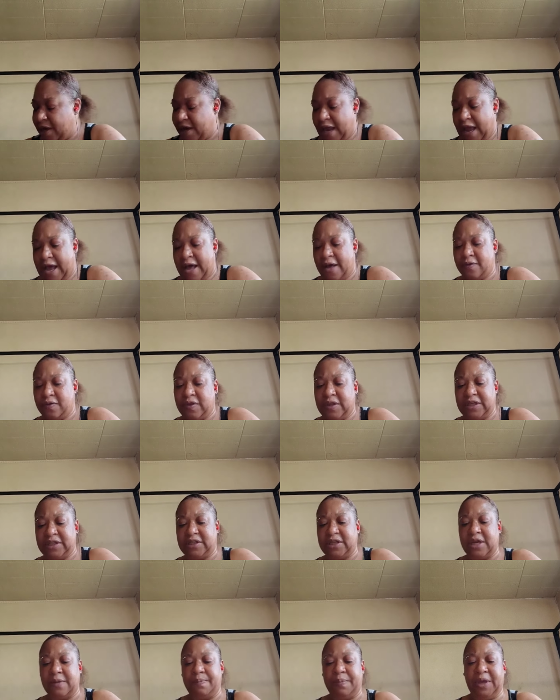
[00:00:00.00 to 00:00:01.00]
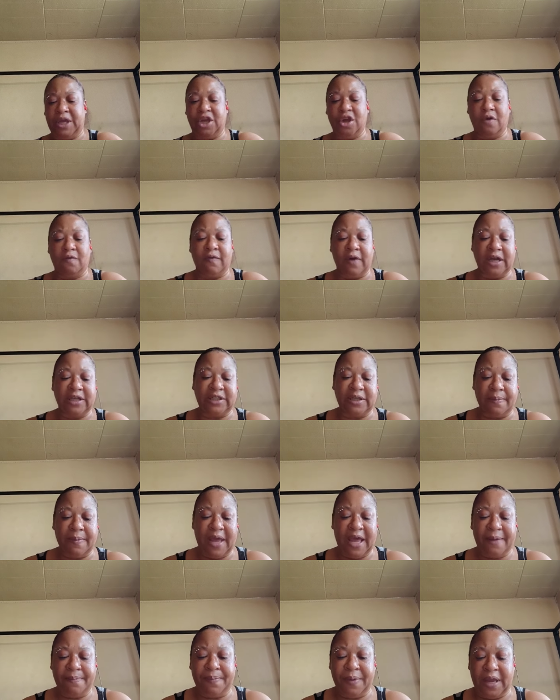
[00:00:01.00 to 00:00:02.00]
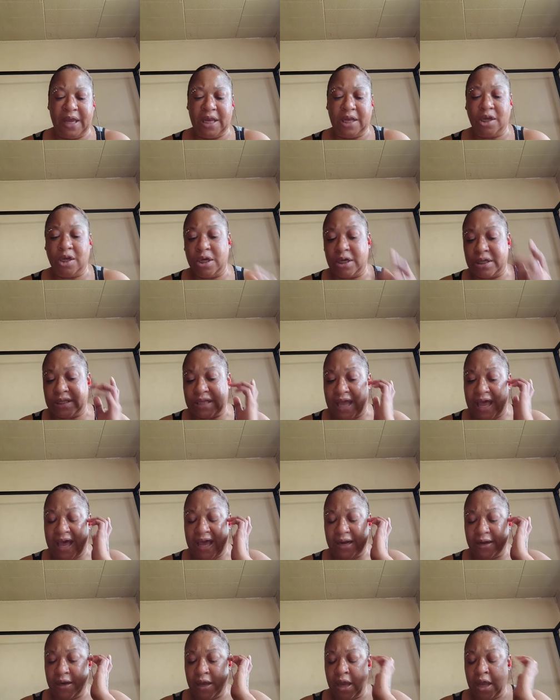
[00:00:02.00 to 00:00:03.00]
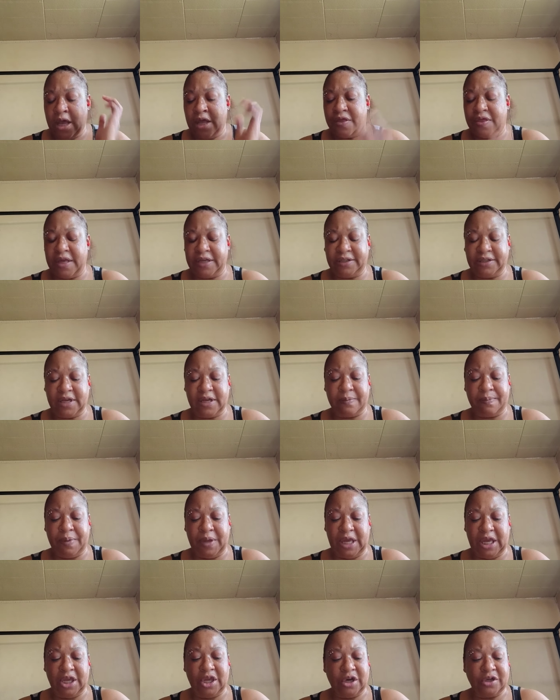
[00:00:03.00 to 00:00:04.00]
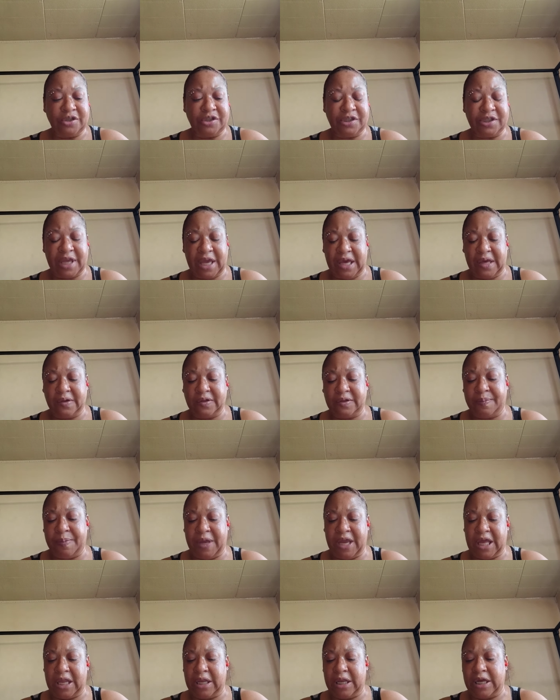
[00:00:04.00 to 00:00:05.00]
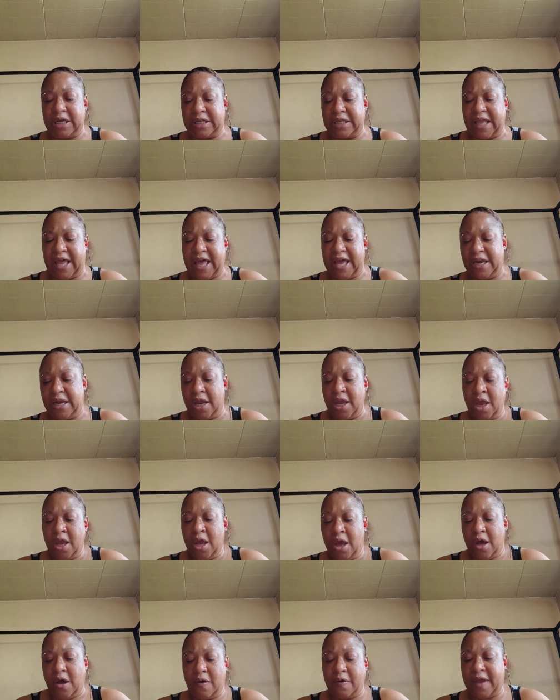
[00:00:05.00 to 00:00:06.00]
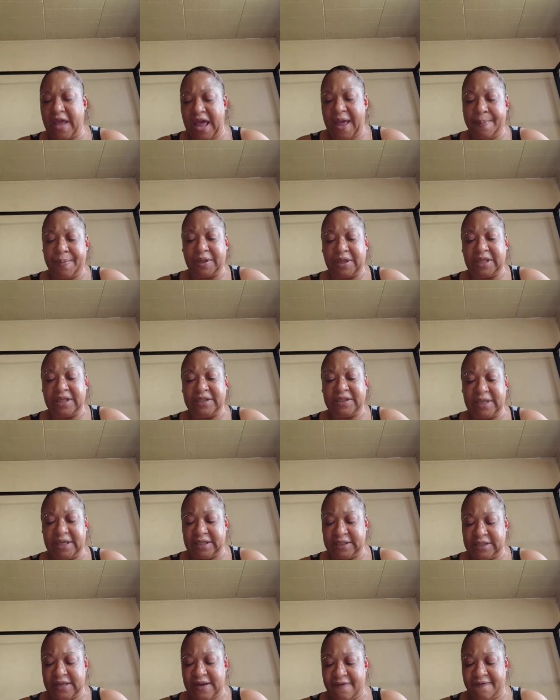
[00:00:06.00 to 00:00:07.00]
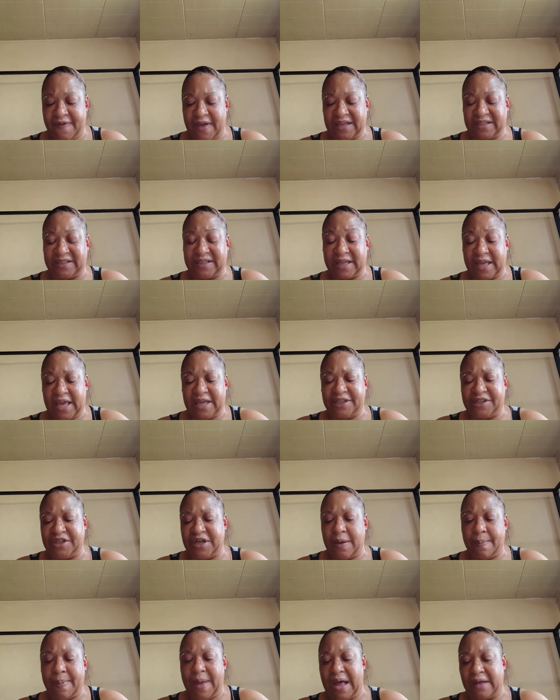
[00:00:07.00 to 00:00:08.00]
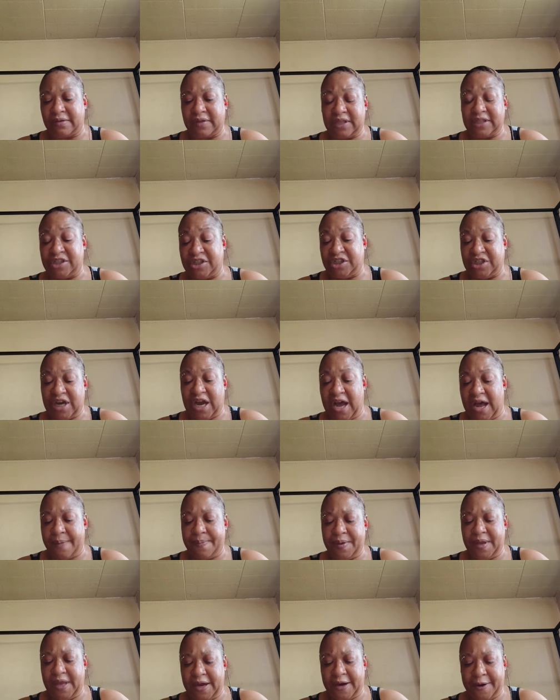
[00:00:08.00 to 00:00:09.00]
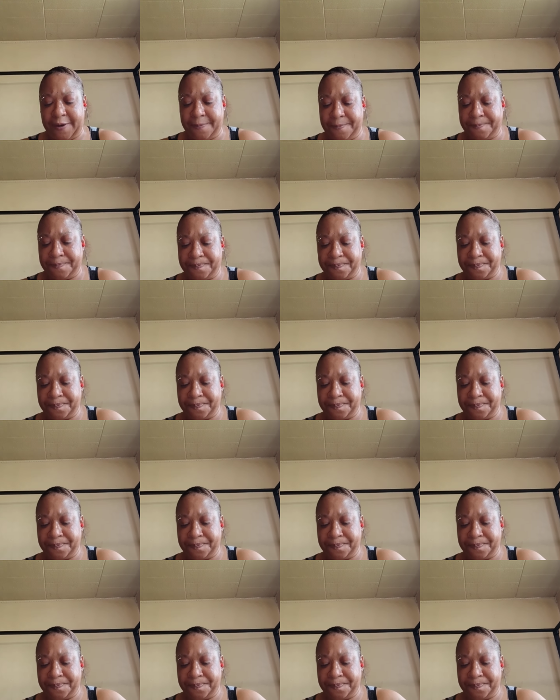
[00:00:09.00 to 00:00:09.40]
now this could be your resume being looked at. This could be your skills being looked at. Okay, but this is an investigation about this job here.